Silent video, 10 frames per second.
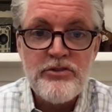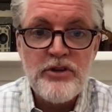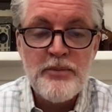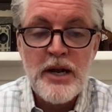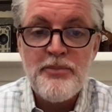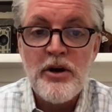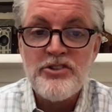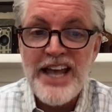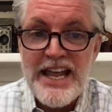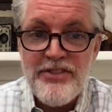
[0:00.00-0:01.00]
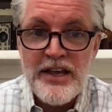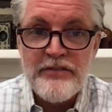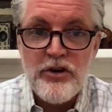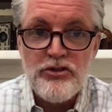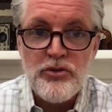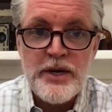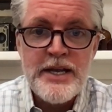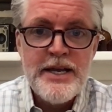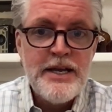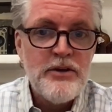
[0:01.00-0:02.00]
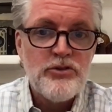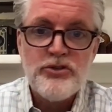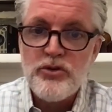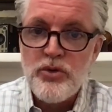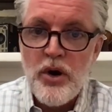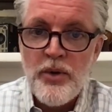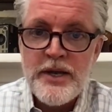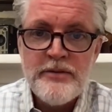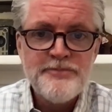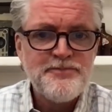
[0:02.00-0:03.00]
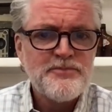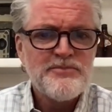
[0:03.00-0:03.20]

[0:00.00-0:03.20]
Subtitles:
is coming up on its 8th anniversary, still growing.